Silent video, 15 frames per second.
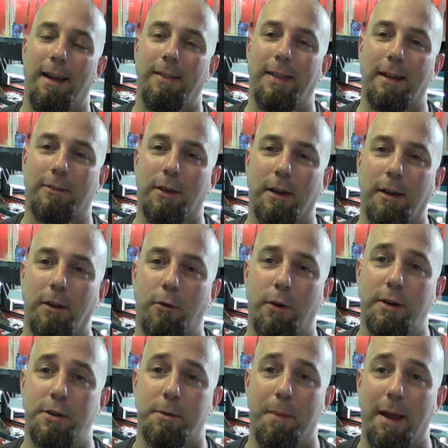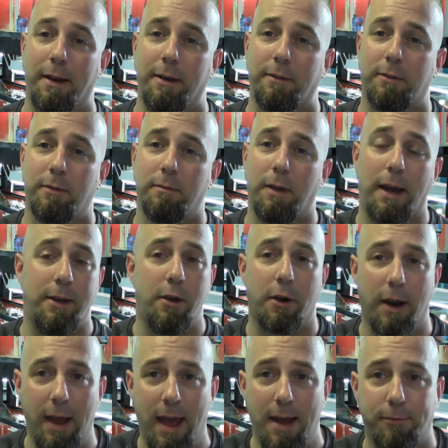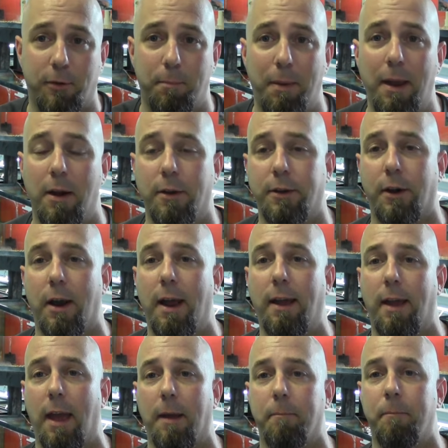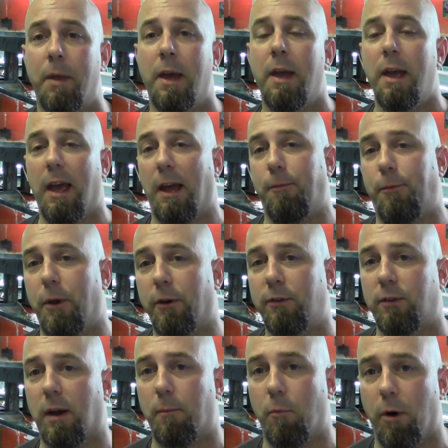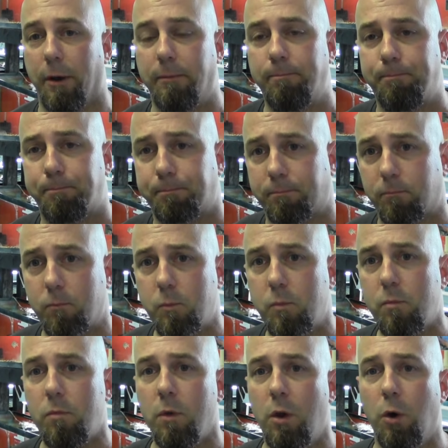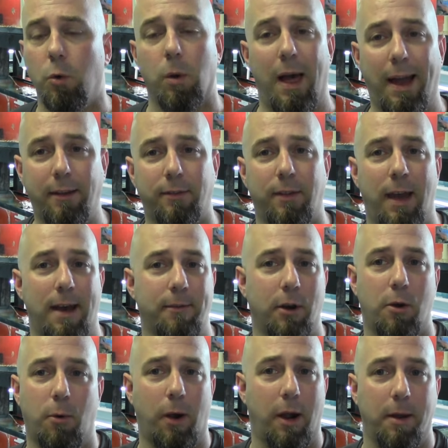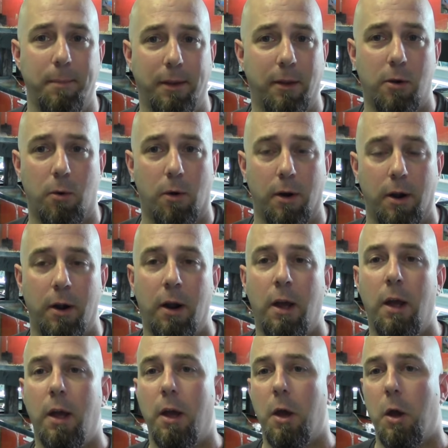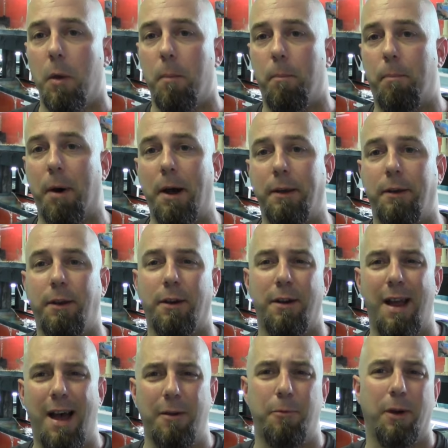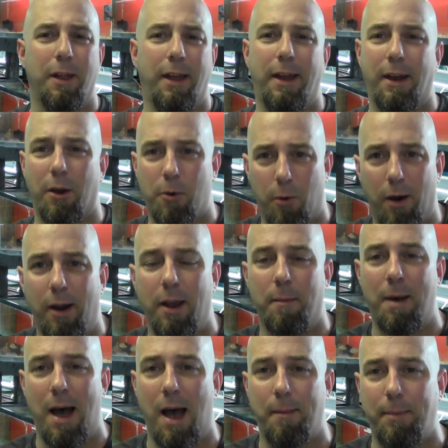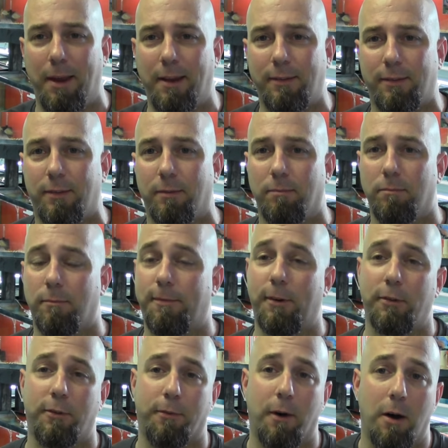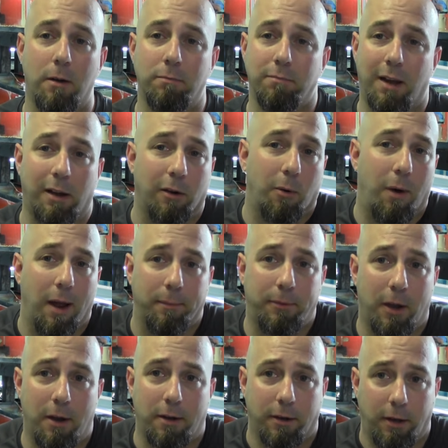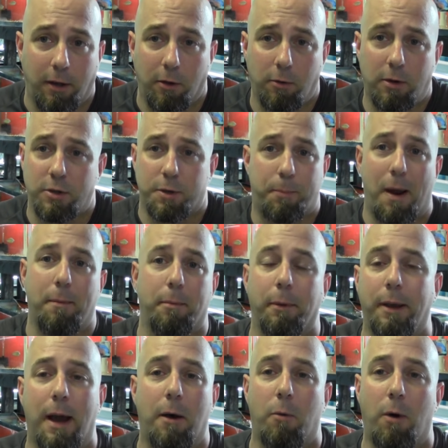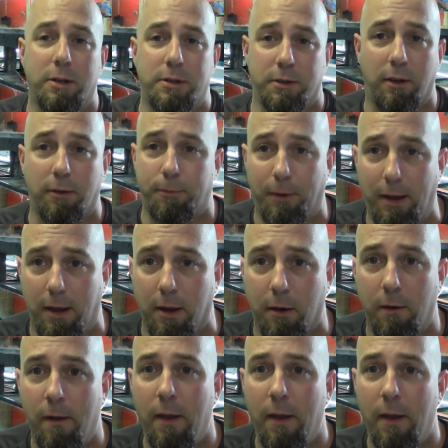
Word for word: that's going to increase your maintenance, and you're going to have to be on your A game. If you're someone who likes to have an aquarium in the corner, but you're not really an aquarium hobbyist, first of all, I don't know why I'm talking to you, because you're probably not watching this video.